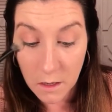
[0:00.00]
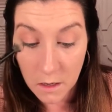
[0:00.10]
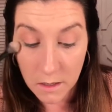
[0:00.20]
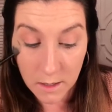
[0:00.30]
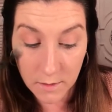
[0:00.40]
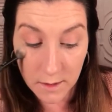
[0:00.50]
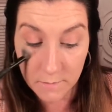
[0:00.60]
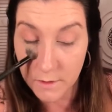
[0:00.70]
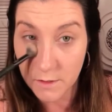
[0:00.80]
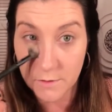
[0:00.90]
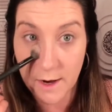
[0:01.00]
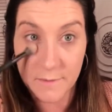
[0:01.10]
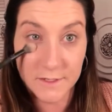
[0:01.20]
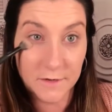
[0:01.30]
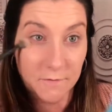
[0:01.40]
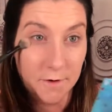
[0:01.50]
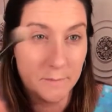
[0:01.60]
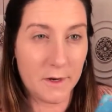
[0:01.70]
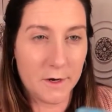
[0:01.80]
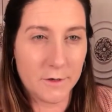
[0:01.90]
Now I am going to grab a different
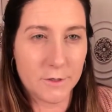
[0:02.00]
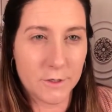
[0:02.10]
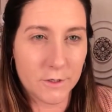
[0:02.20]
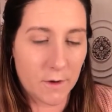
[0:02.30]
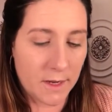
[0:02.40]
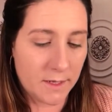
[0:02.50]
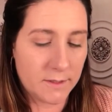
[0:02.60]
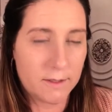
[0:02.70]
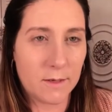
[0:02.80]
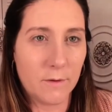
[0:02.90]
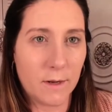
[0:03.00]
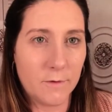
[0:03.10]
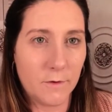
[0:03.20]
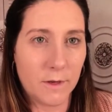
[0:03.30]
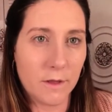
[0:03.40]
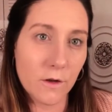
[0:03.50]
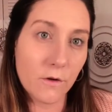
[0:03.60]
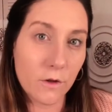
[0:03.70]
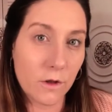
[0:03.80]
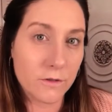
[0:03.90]
mirror just so I can see what I'm doing a little
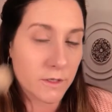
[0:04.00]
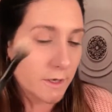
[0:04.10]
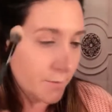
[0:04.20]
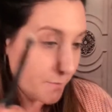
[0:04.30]
closer.